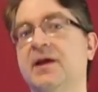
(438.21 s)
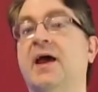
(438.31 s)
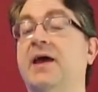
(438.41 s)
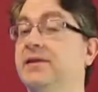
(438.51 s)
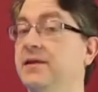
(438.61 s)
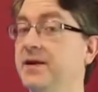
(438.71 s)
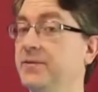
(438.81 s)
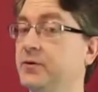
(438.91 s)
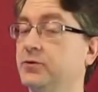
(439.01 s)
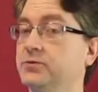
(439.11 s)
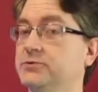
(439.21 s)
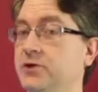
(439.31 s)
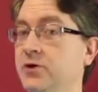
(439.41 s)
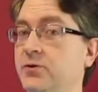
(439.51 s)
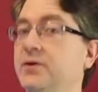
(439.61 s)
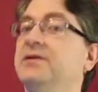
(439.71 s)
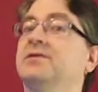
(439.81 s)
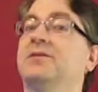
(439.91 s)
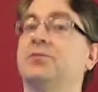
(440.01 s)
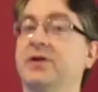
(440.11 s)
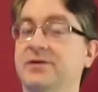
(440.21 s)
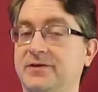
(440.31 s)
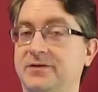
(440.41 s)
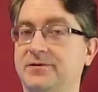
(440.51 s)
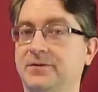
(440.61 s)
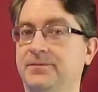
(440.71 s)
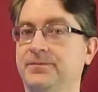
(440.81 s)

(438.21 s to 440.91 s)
and the name equal Joe is a predecessor.